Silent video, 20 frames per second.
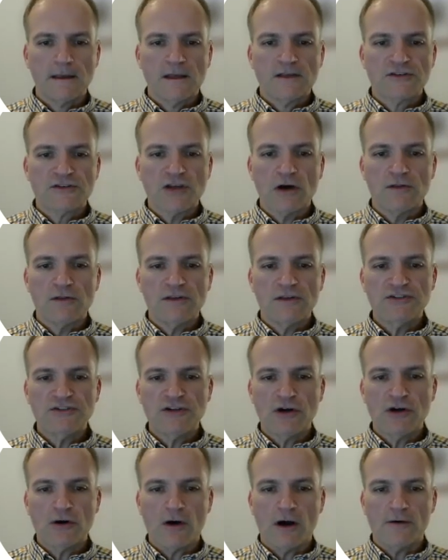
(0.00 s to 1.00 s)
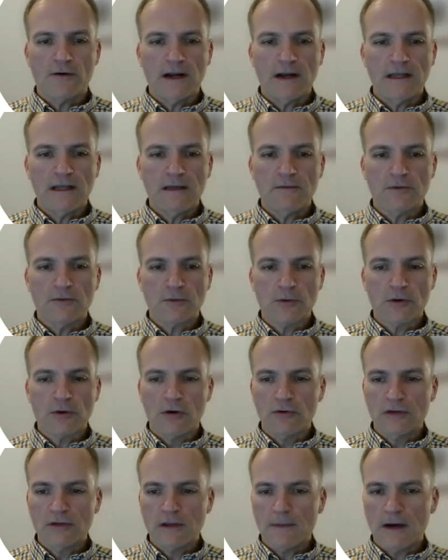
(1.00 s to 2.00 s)
So this year already, when we're
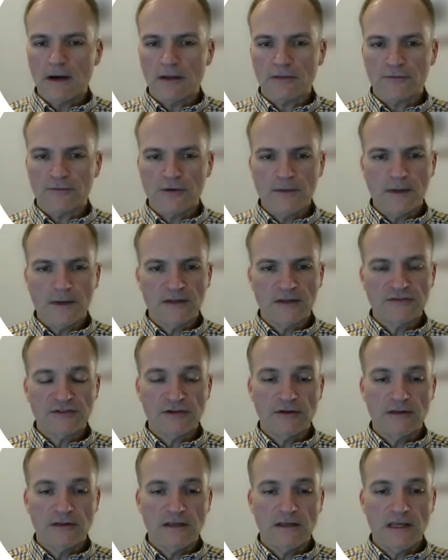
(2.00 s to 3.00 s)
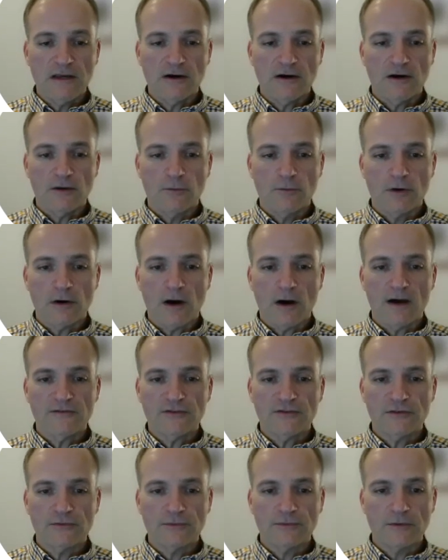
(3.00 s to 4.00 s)
only about 3 months into the year, we're off
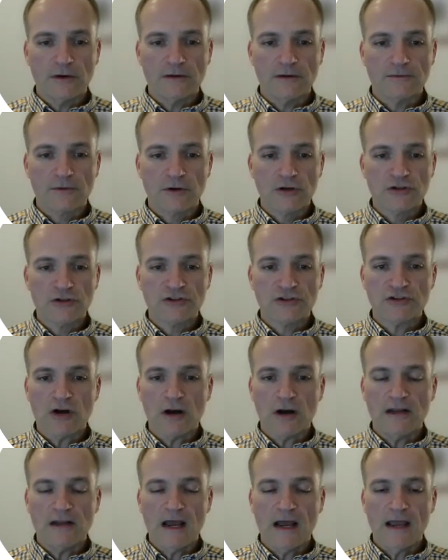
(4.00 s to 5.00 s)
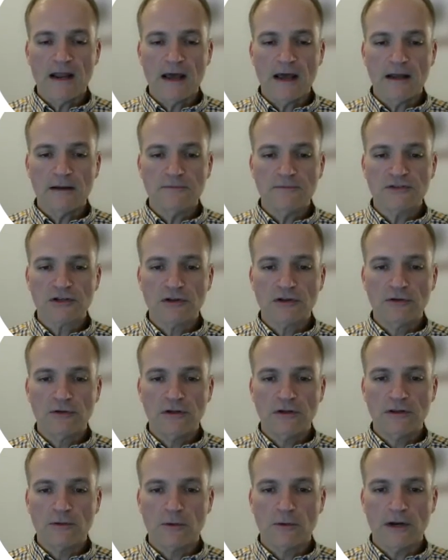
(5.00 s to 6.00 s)
to a good start. 9 items,
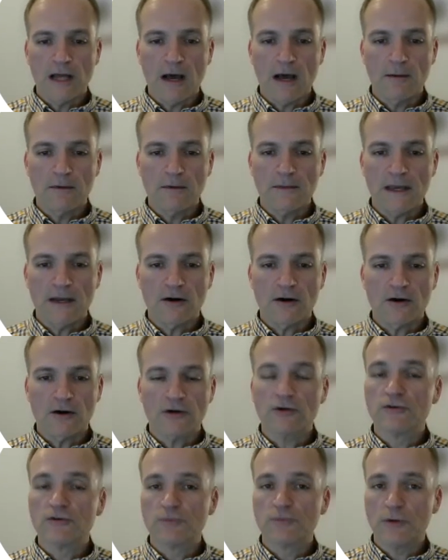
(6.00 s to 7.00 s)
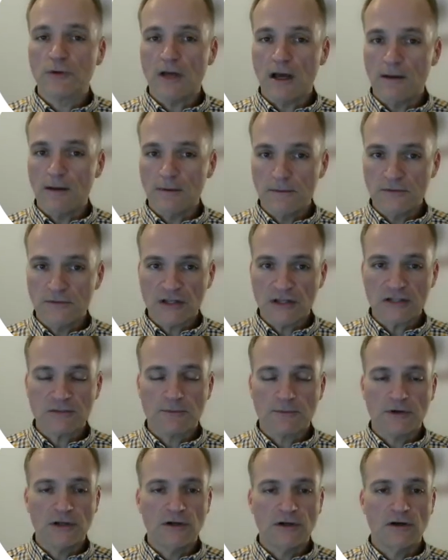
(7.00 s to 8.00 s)
including the one album, 8 articles in one album, so that's
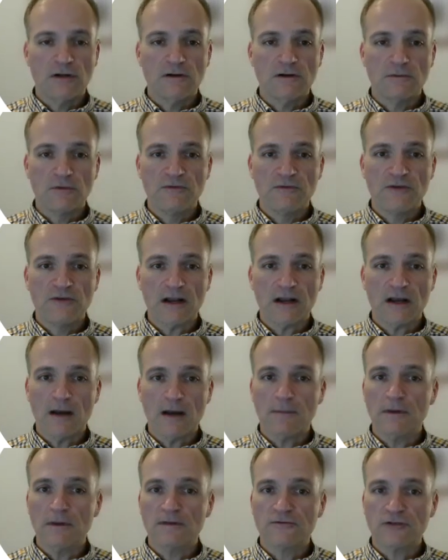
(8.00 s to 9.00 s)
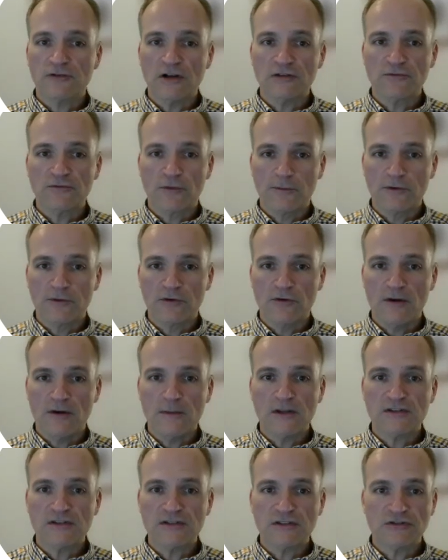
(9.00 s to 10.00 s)
pretty good. And we've got a couple of transformative
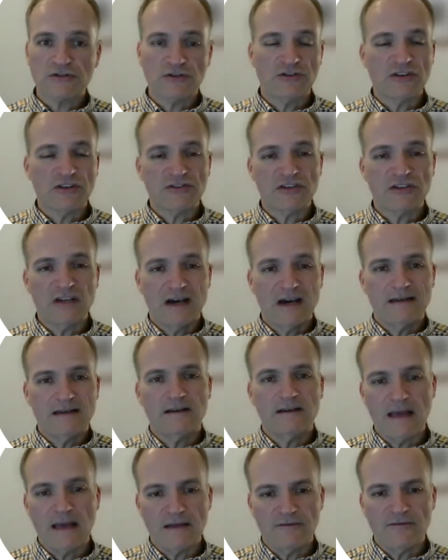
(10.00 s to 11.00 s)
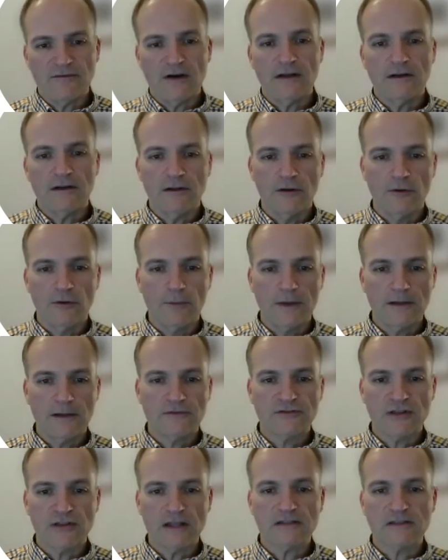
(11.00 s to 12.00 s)
agreements so it doesn't cut into that fund a little
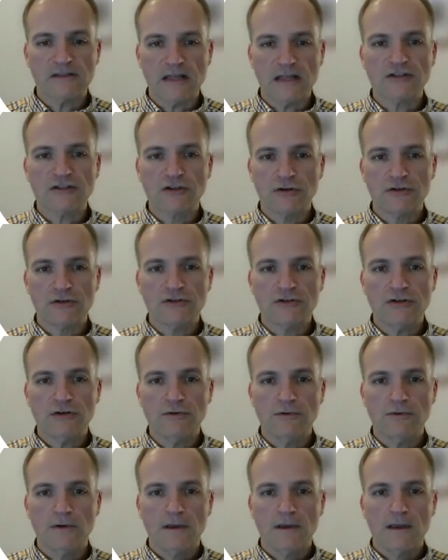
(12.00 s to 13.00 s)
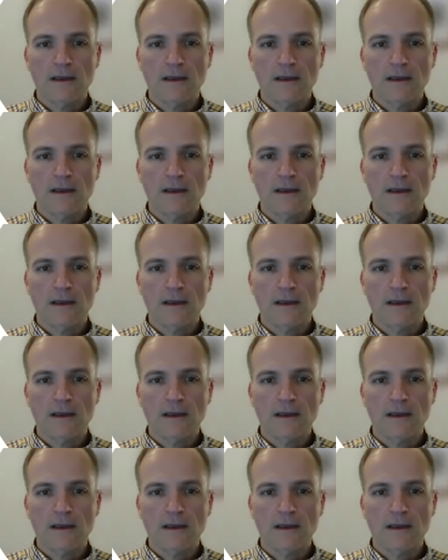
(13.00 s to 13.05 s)
bit, so that's good too.